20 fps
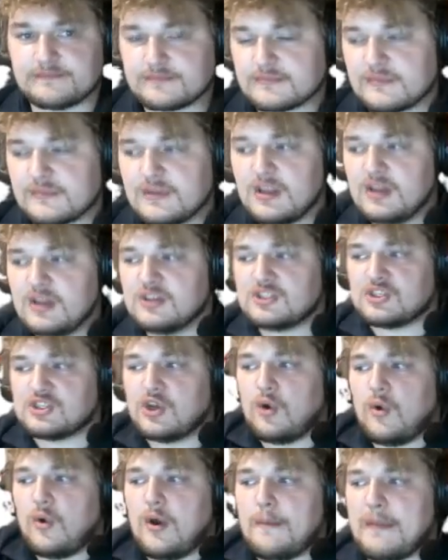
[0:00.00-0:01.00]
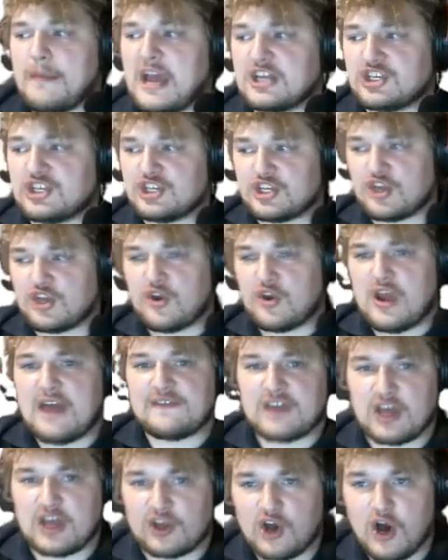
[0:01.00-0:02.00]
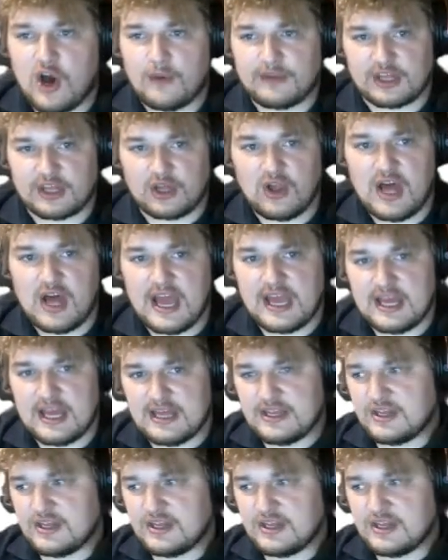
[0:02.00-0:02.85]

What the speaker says: so imagine you're having a call with a client in your